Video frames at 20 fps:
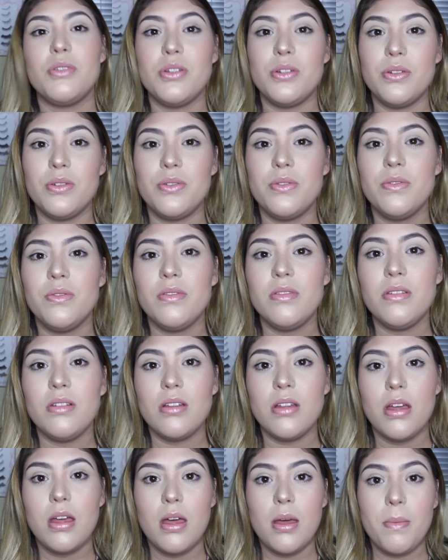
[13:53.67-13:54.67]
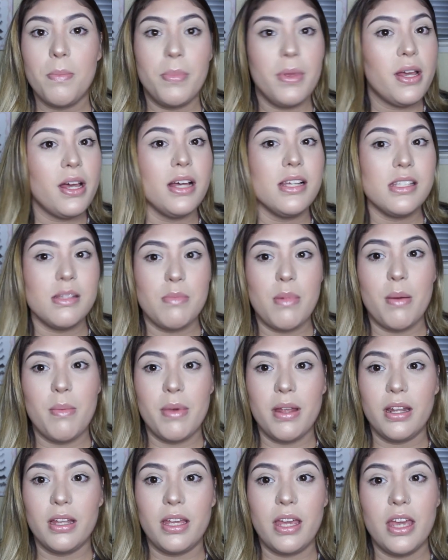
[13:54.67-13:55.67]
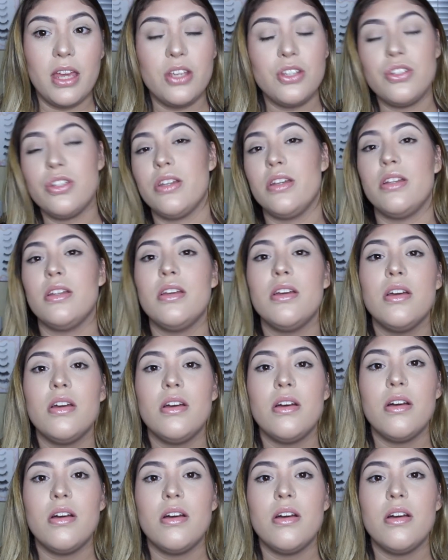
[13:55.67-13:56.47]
too because of my medication.